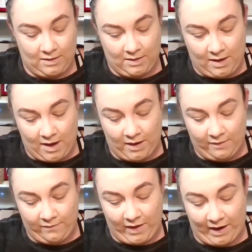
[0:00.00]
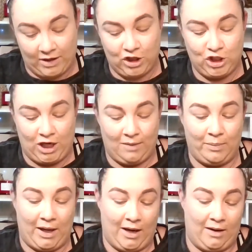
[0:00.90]
kind of like a
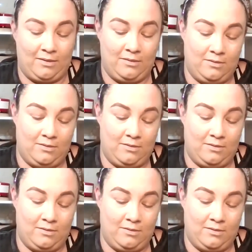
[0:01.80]
champagne